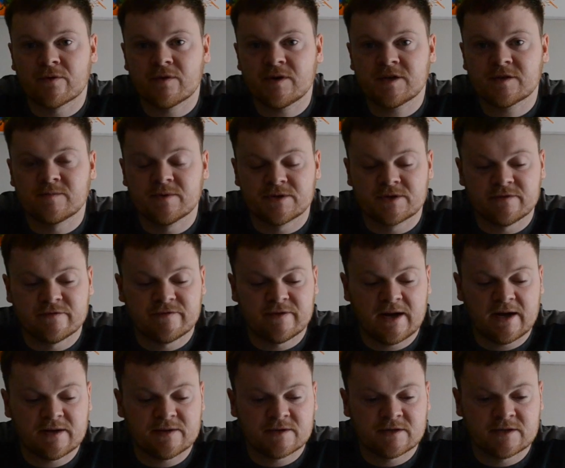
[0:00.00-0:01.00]
Christmas, in
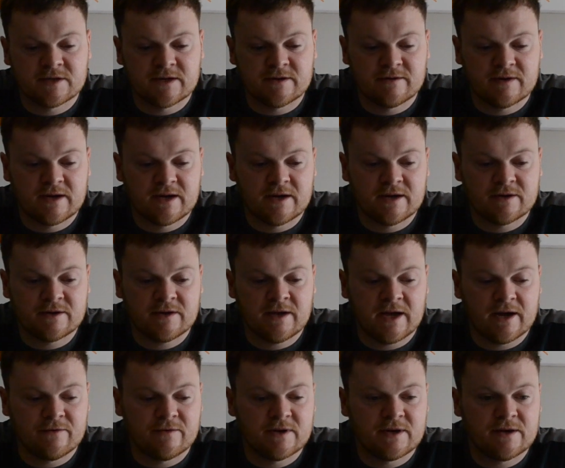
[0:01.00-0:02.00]
fact. So
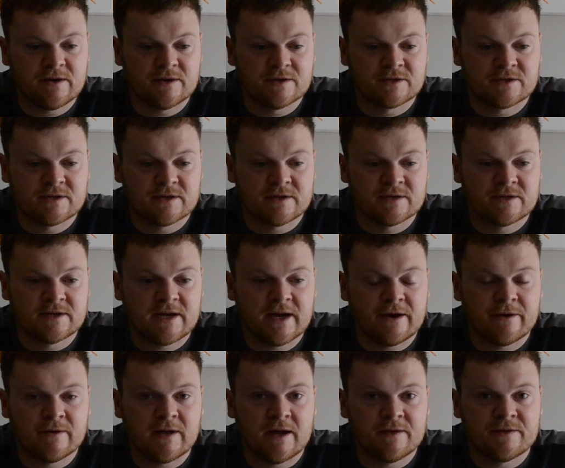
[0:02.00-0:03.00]
yeah, really nice to get
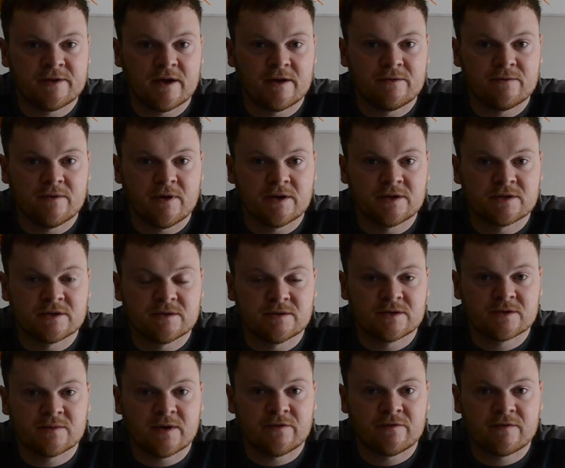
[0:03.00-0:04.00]
all that done nice and
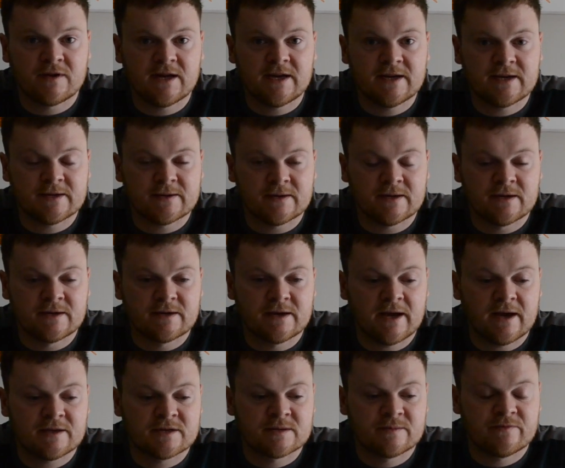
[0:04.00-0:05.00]
swiftly, and
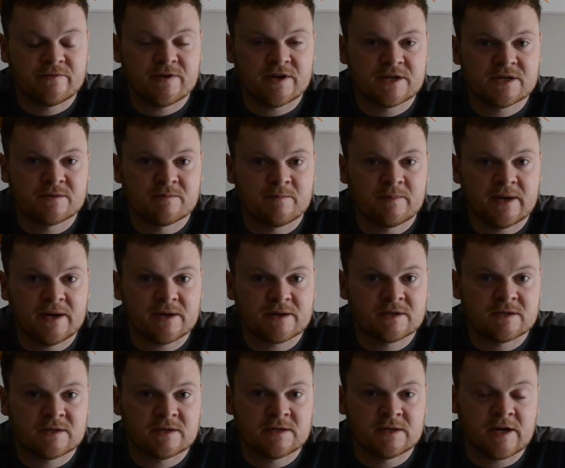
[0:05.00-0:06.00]
get some fish
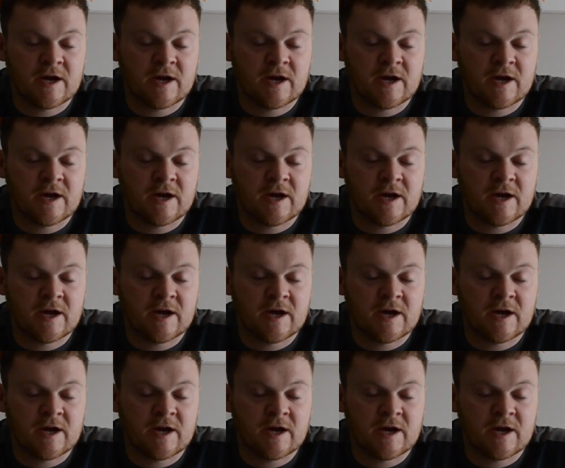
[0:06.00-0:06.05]
picked to